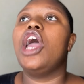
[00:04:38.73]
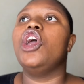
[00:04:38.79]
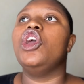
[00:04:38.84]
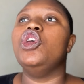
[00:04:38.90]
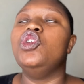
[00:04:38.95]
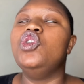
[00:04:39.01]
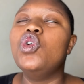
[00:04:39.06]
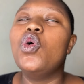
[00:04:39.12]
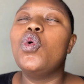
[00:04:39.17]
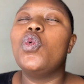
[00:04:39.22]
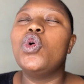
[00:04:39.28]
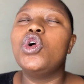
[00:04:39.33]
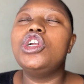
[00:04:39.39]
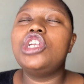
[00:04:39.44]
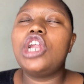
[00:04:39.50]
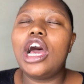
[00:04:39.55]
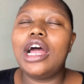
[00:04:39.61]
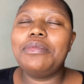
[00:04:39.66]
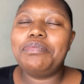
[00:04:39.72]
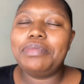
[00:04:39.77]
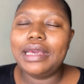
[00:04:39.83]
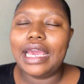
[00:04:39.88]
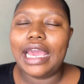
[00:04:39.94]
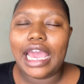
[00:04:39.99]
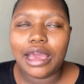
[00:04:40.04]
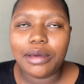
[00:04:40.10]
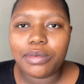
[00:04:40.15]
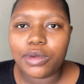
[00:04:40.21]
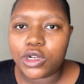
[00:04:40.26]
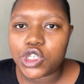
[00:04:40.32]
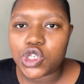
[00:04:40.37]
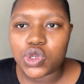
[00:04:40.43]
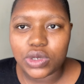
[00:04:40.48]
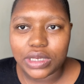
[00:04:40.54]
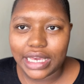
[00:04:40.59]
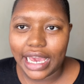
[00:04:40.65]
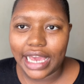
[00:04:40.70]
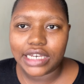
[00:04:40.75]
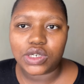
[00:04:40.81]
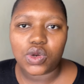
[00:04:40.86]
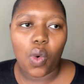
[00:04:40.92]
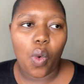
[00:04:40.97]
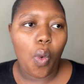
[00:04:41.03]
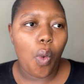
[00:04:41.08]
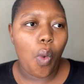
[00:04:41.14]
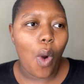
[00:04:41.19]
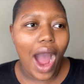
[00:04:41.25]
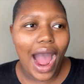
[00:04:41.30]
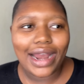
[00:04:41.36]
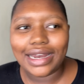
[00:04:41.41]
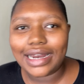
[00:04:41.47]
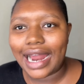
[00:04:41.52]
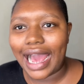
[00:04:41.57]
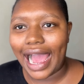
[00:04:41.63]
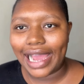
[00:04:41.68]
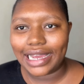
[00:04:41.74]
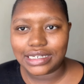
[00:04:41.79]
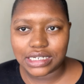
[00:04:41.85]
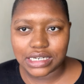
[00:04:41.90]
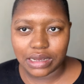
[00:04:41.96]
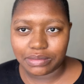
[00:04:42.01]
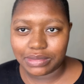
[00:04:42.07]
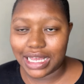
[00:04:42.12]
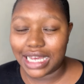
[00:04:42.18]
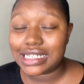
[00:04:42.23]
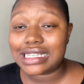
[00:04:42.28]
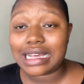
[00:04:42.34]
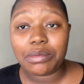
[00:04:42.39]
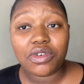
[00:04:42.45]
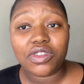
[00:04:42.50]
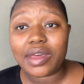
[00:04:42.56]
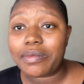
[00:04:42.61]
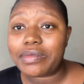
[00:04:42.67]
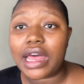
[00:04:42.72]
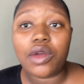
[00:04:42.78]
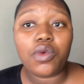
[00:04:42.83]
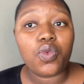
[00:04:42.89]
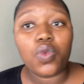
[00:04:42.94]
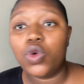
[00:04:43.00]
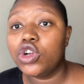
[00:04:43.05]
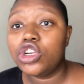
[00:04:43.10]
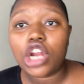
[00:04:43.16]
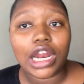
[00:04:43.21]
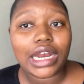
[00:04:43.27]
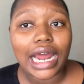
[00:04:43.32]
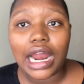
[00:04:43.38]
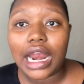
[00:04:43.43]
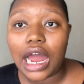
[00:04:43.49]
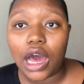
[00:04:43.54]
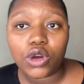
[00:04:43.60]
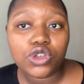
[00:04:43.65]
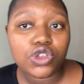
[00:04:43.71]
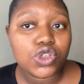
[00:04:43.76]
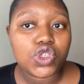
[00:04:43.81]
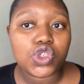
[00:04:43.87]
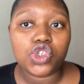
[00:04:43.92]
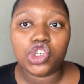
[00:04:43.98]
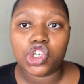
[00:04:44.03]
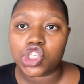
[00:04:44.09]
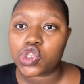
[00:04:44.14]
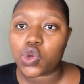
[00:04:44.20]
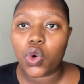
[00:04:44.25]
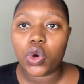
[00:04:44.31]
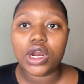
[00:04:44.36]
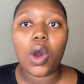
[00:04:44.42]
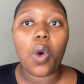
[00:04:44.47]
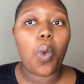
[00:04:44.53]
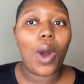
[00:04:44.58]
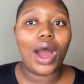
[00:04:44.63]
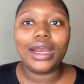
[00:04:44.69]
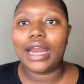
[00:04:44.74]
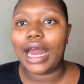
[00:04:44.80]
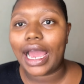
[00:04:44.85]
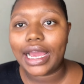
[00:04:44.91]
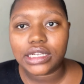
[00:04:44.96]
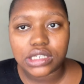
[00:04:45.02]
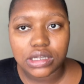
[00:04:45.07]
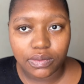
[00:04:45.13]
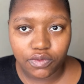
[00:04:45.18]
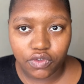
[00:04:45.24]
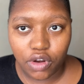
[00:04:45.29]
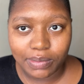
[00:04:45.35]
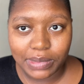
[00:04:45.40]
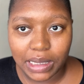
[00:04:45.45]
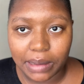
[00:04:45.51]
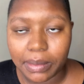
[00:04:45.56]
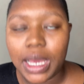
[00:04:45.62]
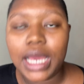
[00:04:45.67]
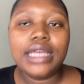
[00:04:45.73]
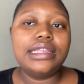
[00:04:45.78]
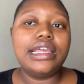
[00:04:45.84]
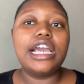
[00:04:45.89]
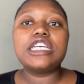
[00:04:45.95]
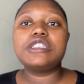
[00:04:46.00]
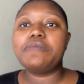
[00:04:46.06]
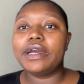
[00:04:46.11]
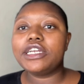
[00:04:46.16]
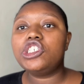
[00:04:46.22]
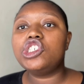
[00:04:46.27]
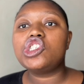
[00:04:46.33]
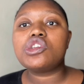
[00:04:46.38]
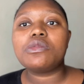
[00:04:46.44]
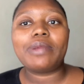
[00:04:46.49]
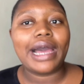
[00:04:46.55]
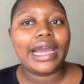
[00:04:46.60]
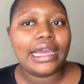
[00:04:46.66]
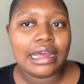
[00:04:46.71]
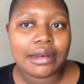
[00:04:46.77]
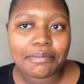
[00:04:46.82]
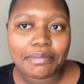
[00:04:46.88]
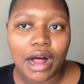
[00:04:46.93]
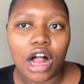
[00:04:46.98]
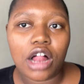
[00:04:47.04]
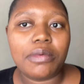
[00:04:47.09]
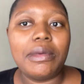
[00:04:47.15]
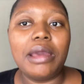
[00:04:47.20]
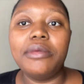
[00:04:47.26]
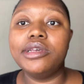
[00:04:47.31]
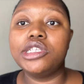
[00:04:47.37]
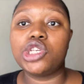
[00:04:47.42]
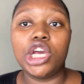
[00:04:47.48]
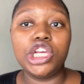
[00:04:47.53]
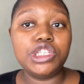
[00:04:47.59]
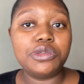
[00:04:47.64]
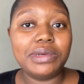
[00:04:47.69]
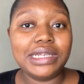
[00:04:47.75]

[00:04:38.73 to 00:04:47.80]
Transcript: you will not be able to get one item. There are some of them that will not allow you to just order one item from them. They expect you to buy in bulk. Maybe it's going to